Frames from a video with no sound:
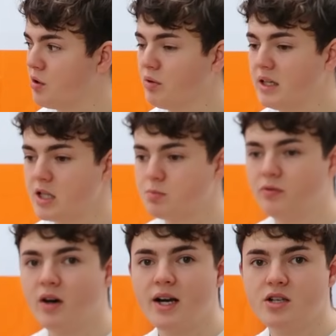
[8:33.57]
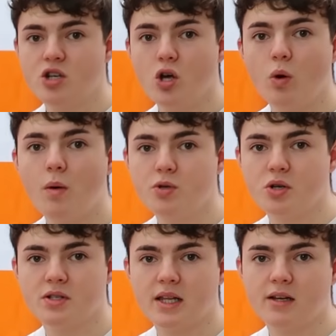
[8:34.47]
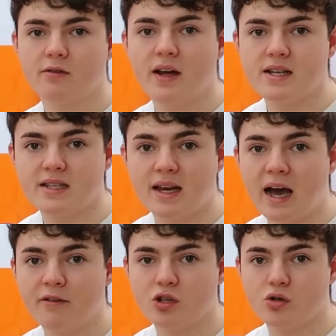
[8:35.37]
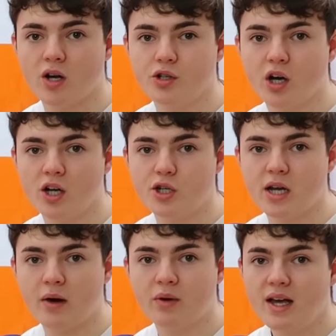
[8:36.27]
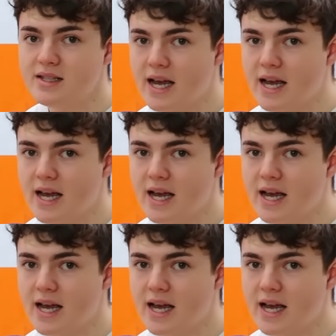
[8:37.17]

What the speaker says: It really does provide two options that the defence then have to try and charge down.